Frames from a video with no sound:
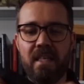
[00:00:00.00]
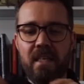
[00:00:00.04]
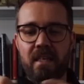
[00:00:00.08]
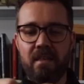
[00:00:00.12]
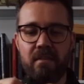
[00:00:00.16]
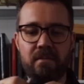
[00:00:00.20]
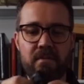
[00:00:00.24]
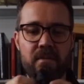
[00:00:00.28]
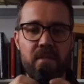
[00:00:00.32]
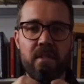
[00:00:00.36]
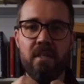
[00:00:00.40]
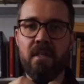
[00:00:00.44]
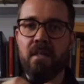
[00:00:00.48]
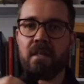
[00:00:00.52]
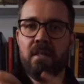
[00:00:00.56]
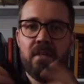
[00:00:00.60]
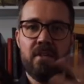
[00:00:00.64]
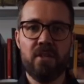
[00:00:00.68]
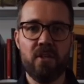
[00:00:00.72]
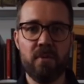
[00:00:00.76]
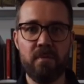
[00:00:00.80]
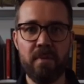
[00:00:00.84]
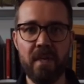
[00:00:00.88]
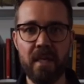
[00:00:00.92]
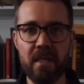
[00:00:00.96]
yeah,
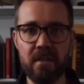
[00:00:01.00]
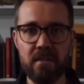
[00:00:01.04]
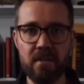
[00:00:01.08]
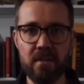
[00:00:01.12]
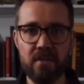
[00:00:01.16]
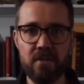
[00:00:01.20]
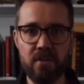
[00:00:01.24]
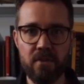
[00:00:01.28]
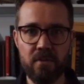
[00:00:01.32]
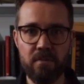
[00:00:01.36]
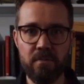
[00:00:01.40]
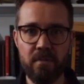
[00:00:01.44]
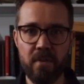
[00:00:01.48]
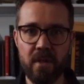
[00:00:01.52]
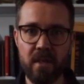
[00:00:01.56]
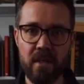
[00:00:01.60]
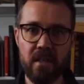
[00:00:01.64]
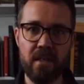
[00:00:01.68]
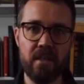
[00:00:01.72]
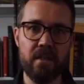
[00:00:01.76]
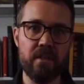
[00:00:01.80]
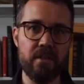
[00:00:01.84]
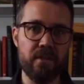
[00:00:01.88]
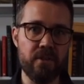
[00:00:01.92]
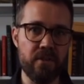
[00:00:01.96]
you're passing the
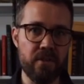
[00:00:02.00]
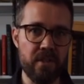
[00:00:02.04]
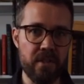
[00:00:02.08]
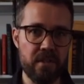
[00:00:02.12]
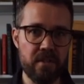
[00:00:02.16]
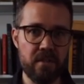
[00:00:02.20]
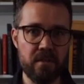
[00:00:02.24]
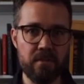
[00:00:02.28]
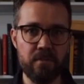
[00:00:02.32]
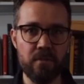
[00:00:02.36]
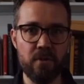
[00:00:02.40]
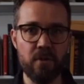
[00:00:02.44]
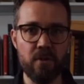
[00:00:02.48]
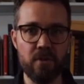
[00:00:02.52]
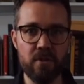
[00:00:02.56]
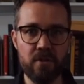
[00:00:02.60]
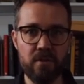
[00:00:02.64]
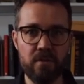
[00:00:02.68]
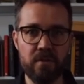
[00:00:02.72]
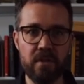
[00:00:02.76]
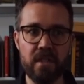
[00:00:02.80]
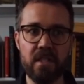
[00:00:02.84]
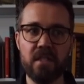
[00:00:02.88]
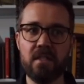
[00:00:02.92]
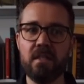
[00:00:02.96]
supermarket, you're needing some
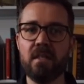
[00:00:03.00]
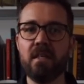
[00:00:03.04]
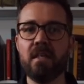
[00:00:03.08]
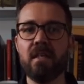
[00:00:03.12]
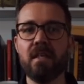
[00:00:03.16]
groceries,